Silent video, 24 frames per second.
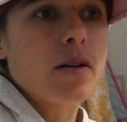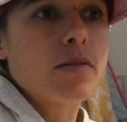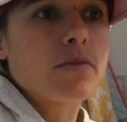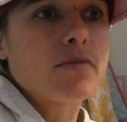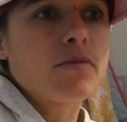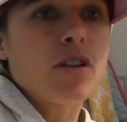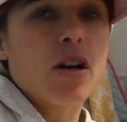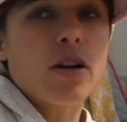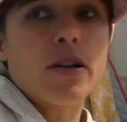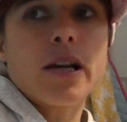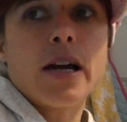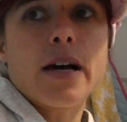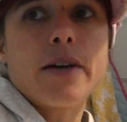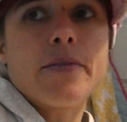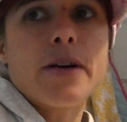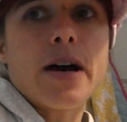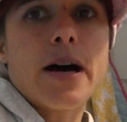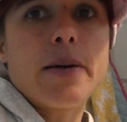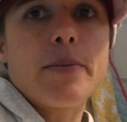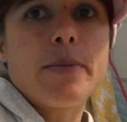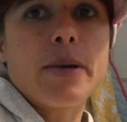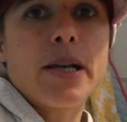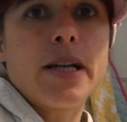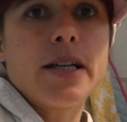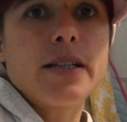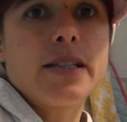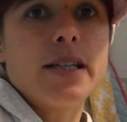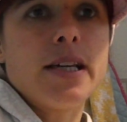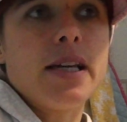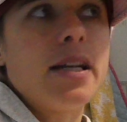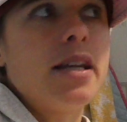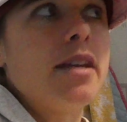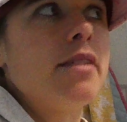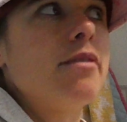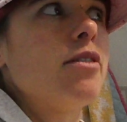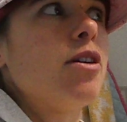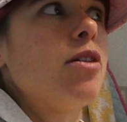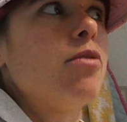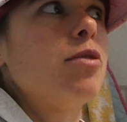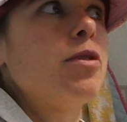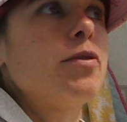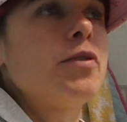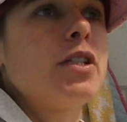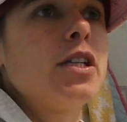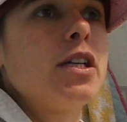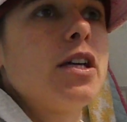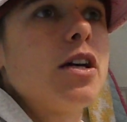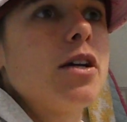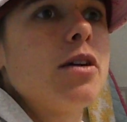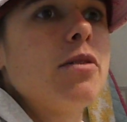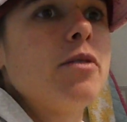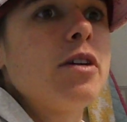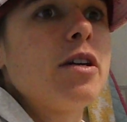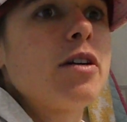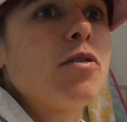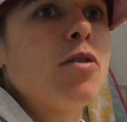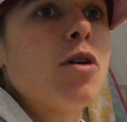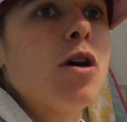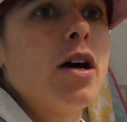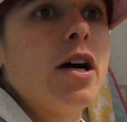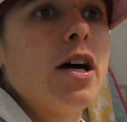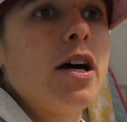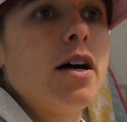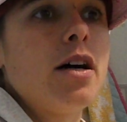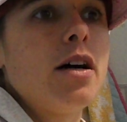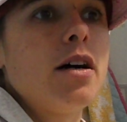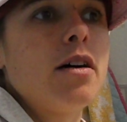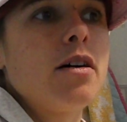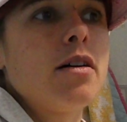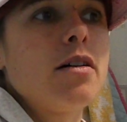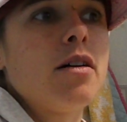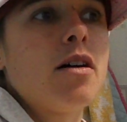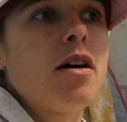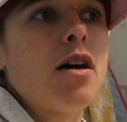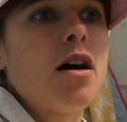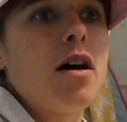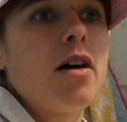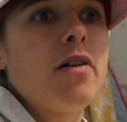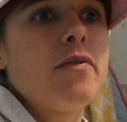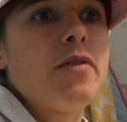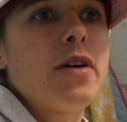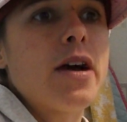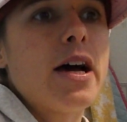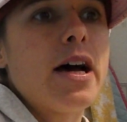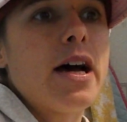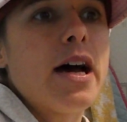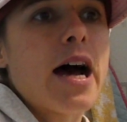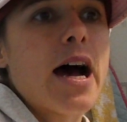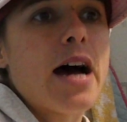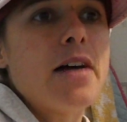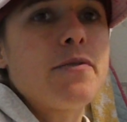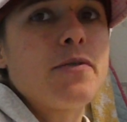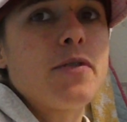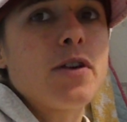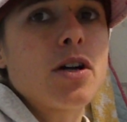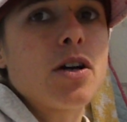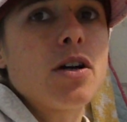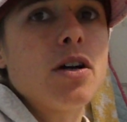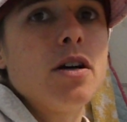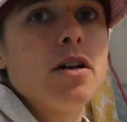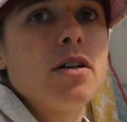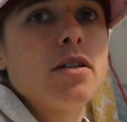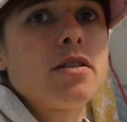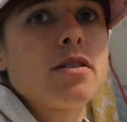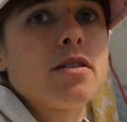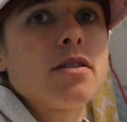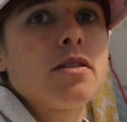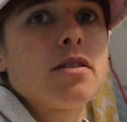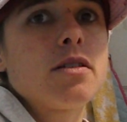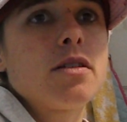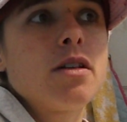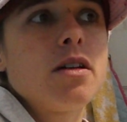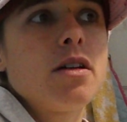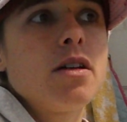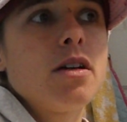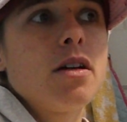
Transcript: don't have that ability and are obviously going to require their advocates,